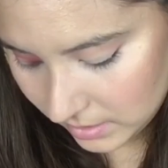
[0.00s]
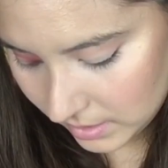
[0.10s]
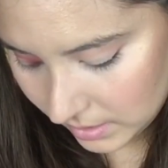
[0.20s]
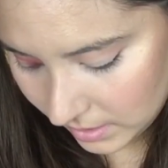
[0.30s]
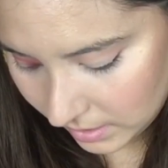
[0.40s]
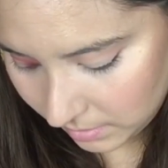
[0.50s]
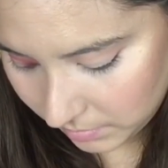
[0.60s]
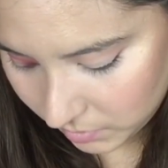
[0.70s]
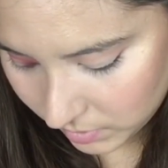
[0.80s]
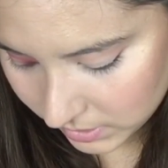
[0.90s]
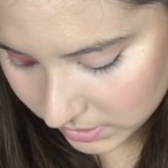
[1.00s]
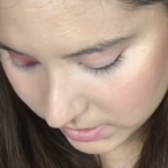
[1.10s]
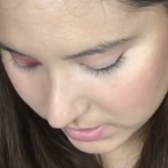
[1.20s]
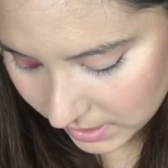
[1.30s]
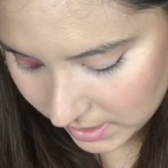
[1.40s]
Then I'm going
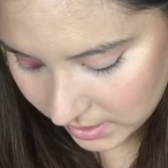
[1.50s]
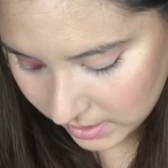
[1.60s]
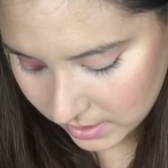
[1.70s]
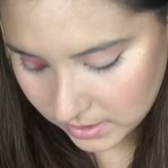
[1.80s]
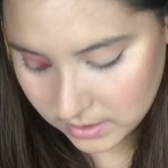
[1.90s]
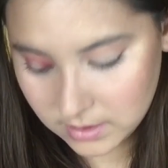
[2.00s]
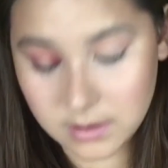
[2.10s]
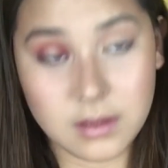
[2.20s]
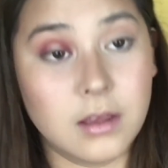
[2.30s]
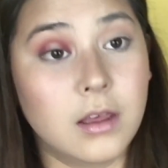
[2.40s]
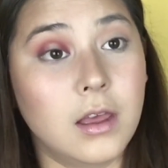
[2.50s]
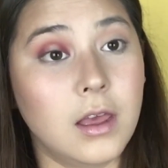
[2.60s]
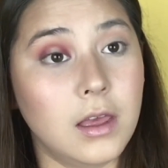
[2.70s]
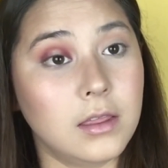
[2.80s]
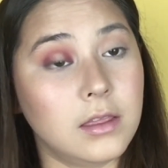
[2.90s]
to take
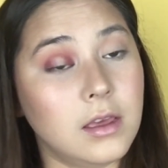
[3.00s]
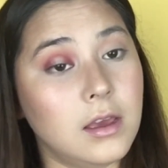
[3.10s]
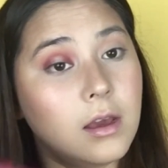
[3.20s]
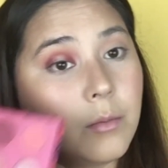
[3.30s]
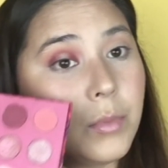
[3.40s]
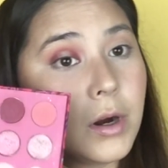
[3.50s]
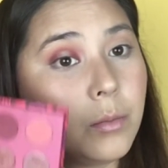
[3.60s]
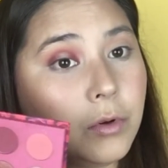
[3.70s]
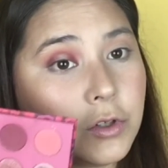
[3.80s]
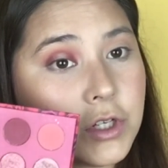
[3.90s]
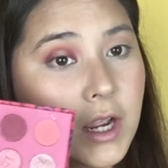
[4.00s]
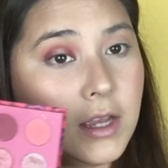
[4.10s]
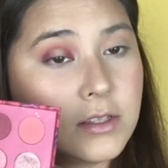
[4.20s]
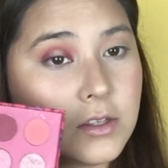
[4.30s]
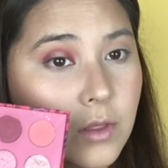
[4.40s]
the purple
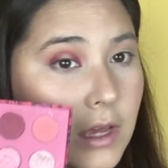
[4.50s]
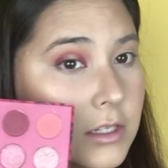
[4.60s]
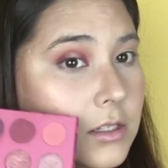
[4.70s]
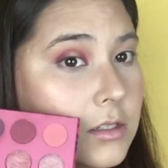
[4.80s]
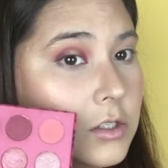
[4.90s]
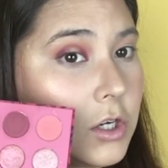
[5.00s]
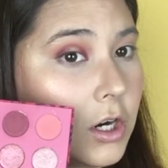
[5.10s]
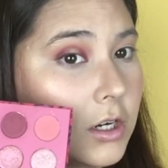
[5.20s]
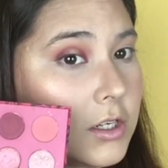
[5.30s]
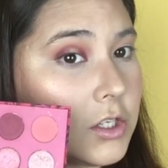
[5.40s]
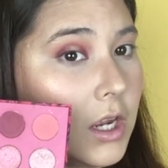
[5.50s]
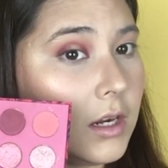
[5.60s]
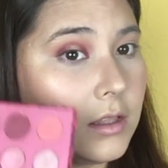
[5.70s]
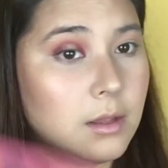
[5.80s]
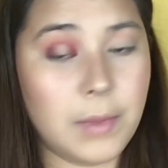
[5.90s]
shade, so that darkest
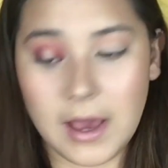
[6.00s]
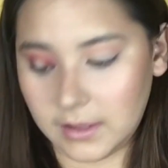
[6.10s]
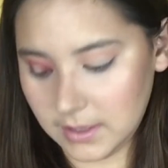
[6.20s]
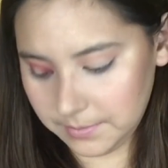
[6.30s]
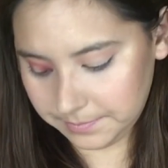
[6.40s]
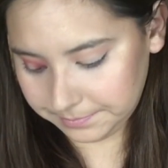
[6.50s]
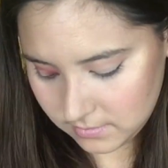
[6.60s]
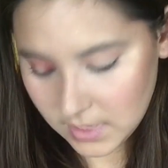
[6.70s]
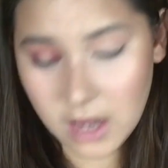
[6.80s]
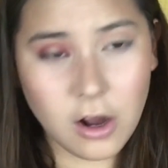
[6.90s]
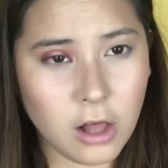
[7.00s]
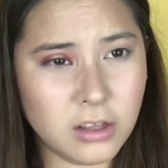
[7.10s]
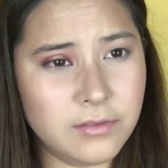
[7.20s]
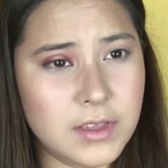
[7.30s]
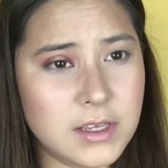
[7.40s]
shade in the palette. And
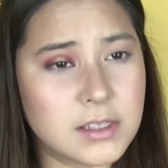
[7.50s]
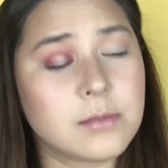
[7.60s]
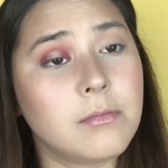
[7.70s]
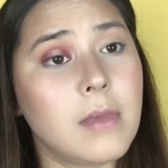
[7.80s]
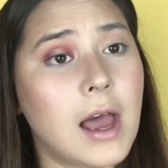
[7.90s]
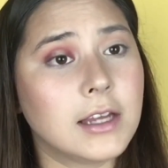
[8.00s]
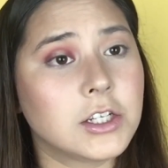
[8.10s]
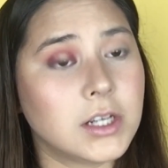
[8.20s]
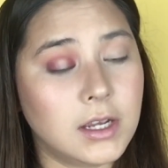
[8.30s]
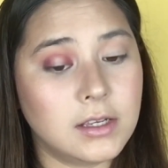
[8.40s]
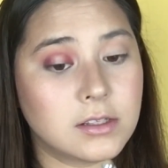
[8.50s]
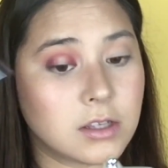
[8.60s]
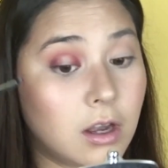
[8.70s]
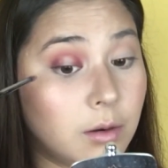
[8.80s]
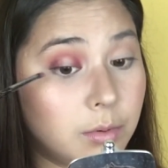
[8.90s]
all of these matte
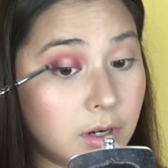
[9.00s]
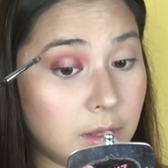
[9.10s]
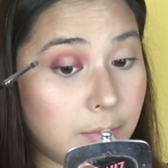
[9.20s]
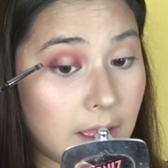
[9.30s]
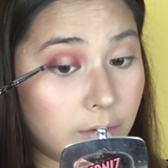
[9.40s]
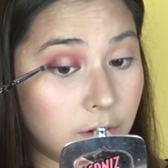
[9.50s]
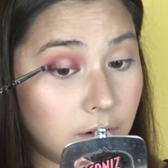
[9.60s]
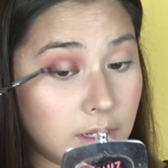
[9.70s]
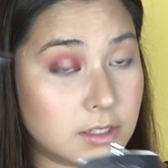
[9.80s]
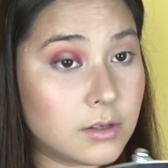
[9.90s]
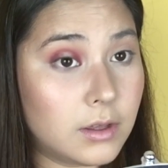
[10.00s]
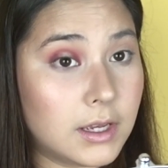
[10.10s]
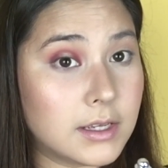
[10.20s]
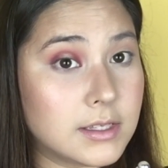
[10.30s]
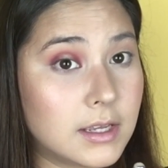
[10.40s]
shades are pretty powdery. So
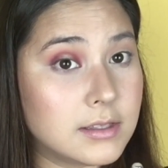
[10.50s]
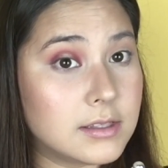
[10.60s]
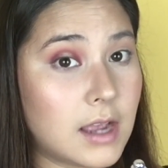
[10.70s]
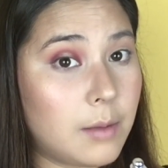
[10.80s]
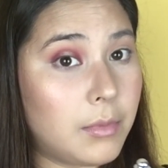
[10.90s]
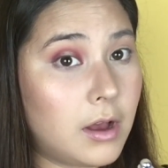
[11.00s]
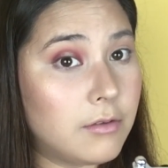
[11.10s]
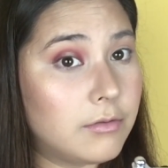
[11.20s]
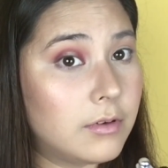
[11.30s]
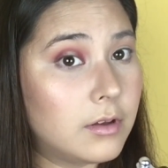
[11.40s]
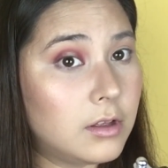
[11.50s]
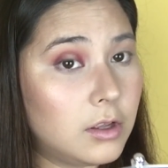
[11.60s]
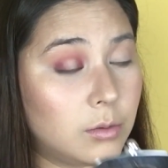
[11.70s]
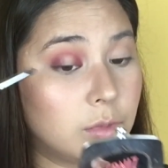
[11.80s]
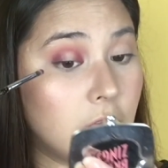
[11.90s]
like I said, tap off
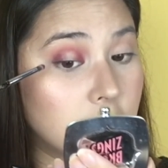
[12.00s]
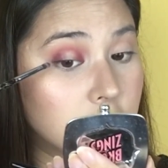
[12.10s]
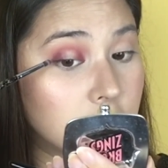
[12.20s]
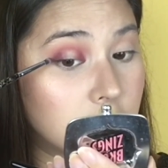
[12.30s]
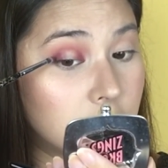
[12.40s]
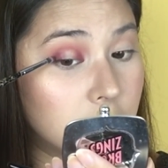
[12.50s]
your brush.